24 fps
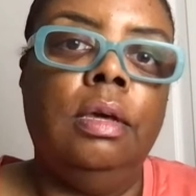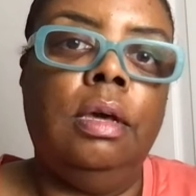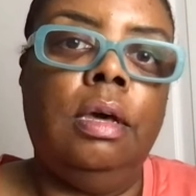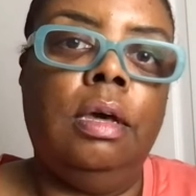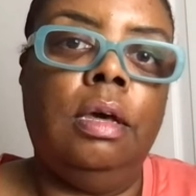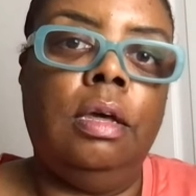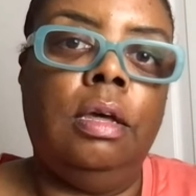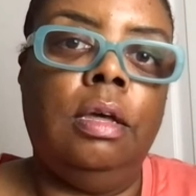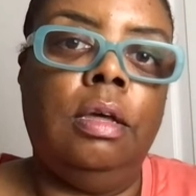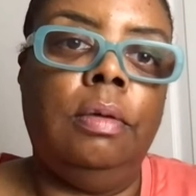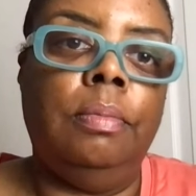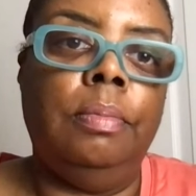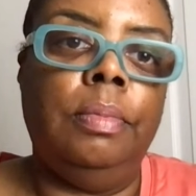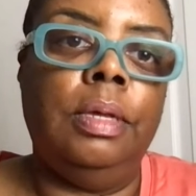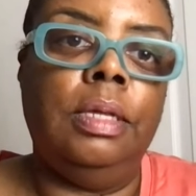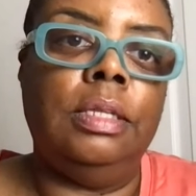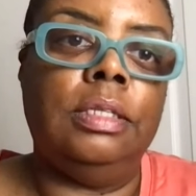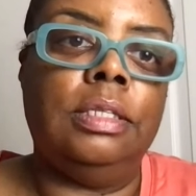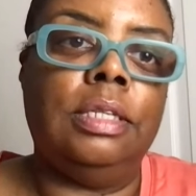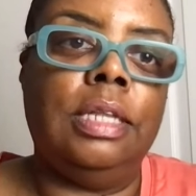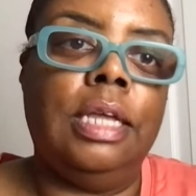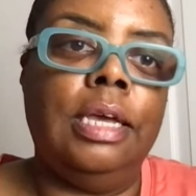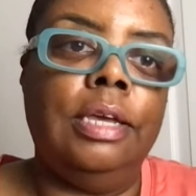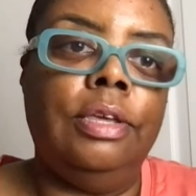um,
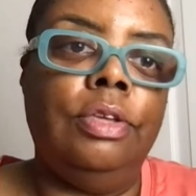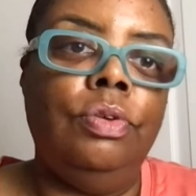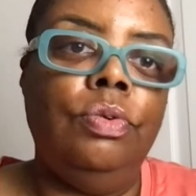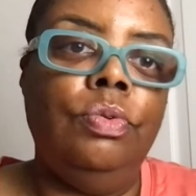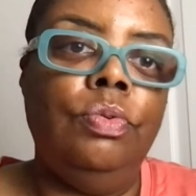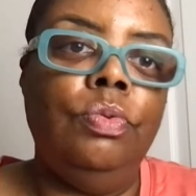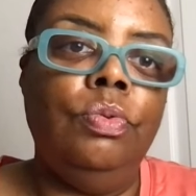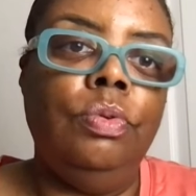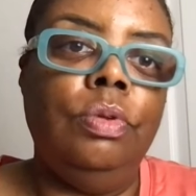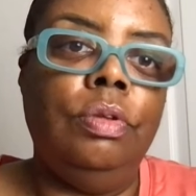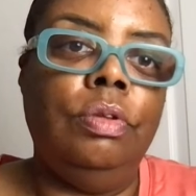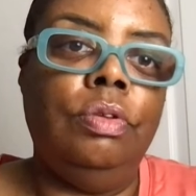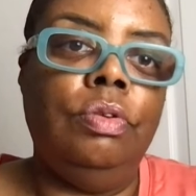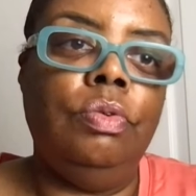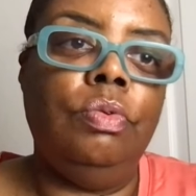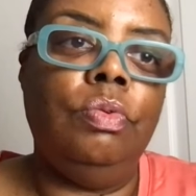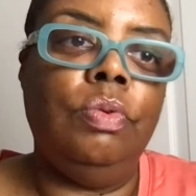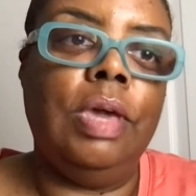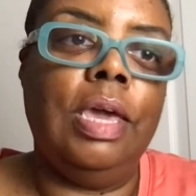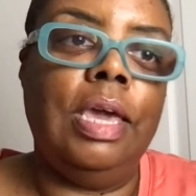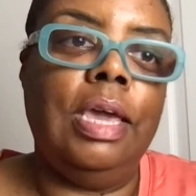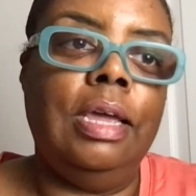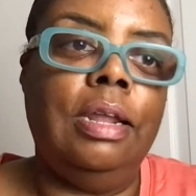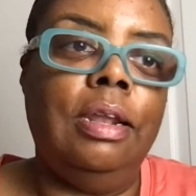it's like you you
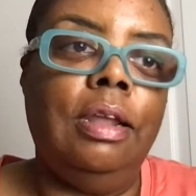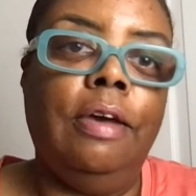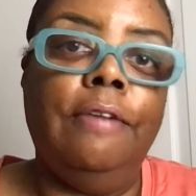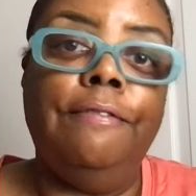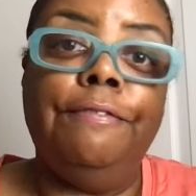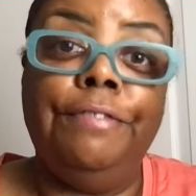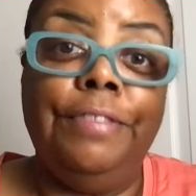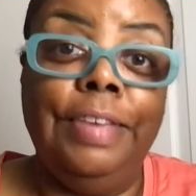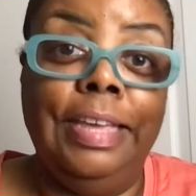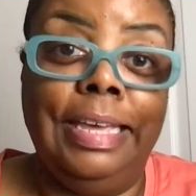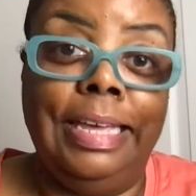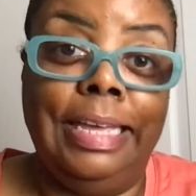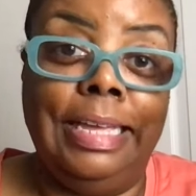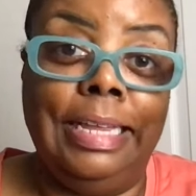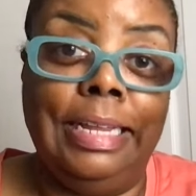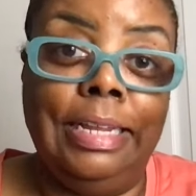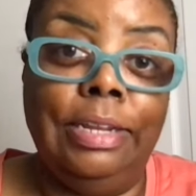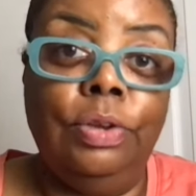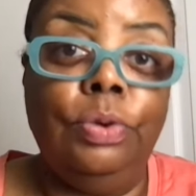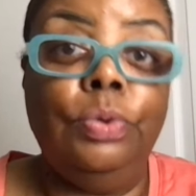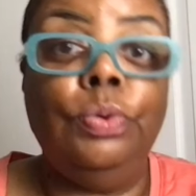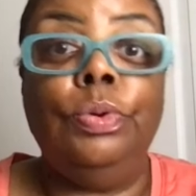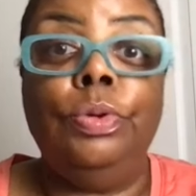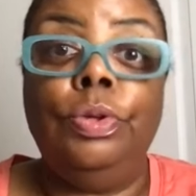can't
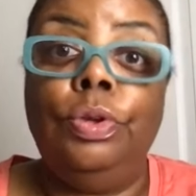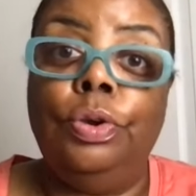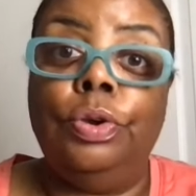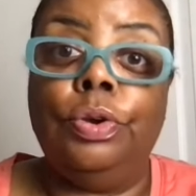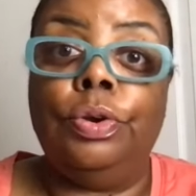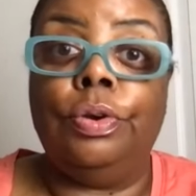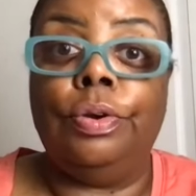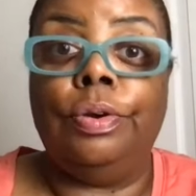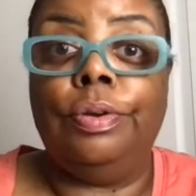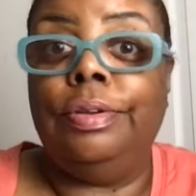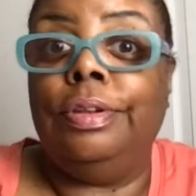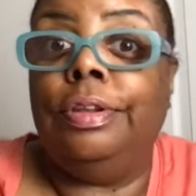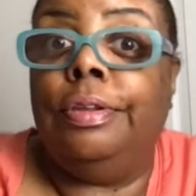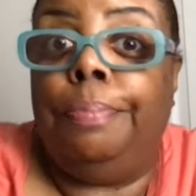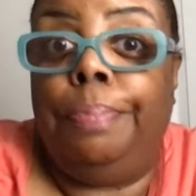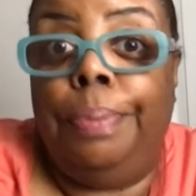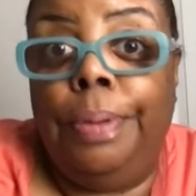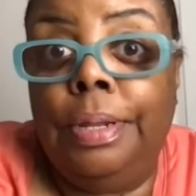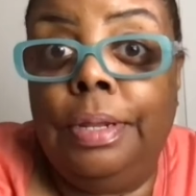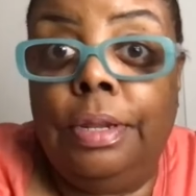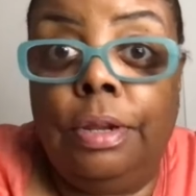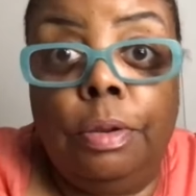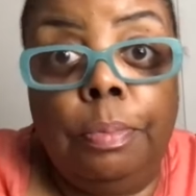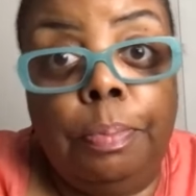offend who you're
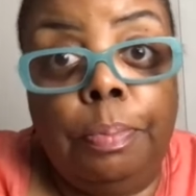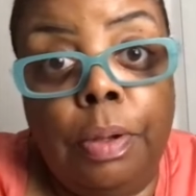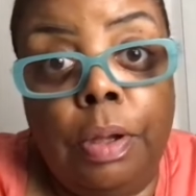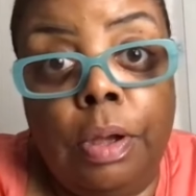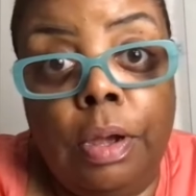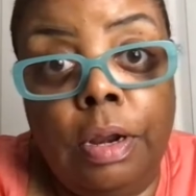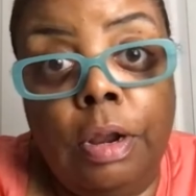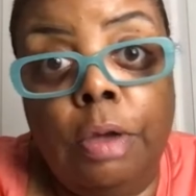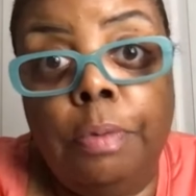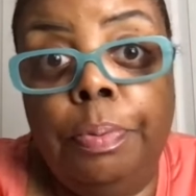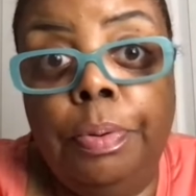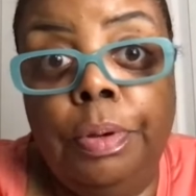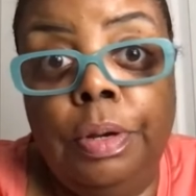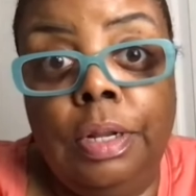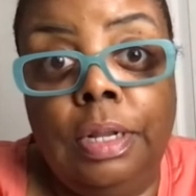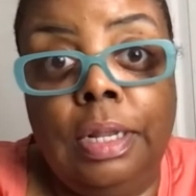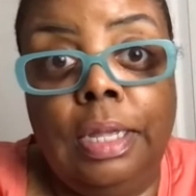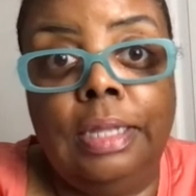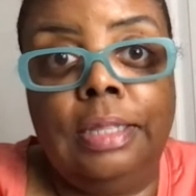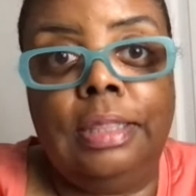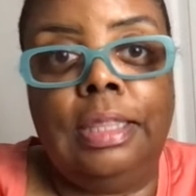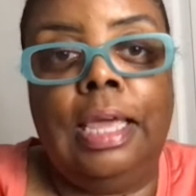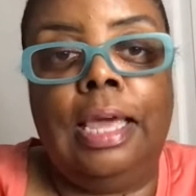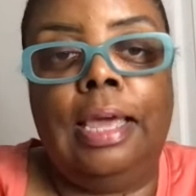dependent upon. I'll put it
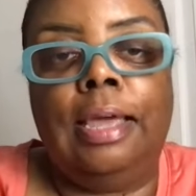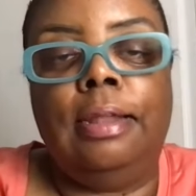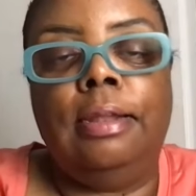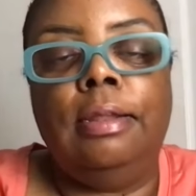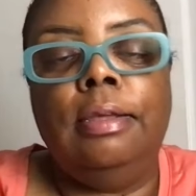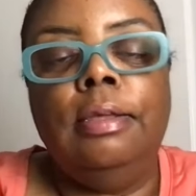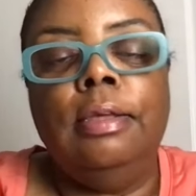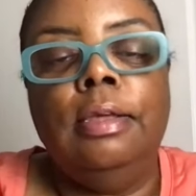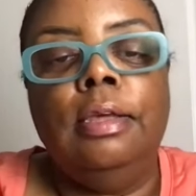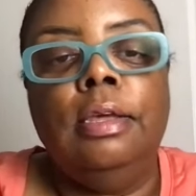like that.